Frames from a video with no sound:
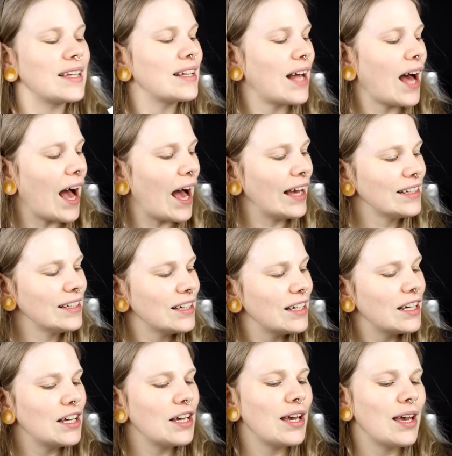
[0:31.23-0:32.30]
And I
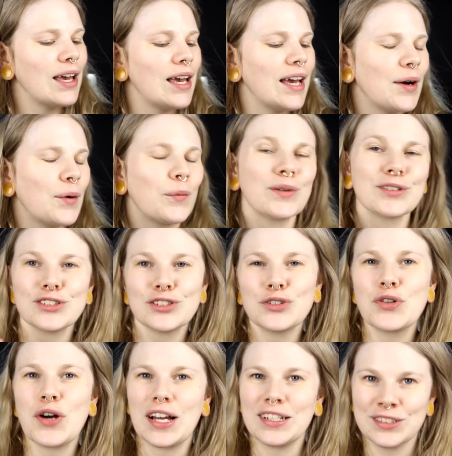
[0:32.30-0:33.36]
want to
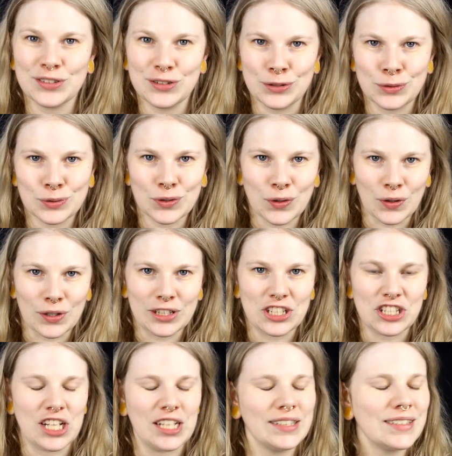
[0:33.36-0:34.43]
try to use all the
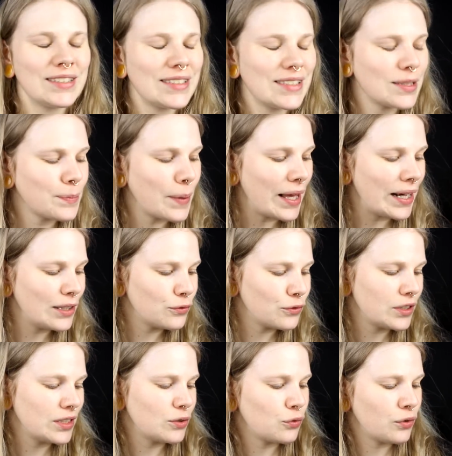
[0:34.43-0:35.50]
shades in this palette for
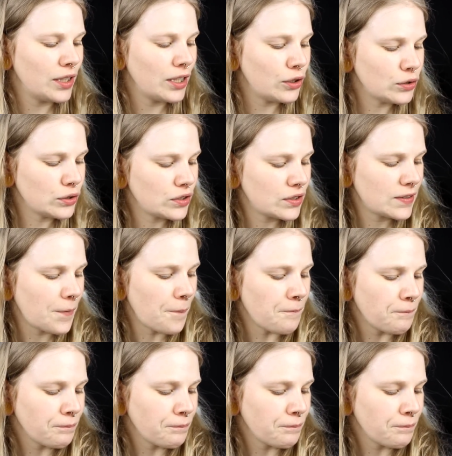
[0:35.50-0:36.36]
these three looks.